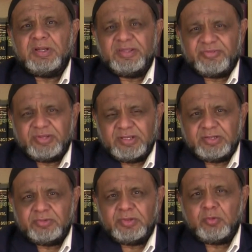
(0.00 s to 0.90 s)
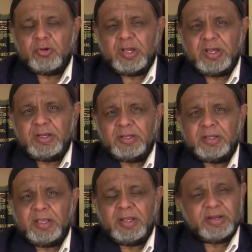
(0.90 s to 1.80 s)
listening to the Quran
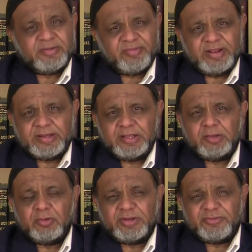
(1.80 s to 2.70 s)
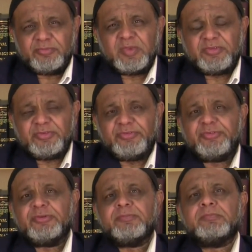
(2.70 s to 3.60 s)
and reflecting on its message.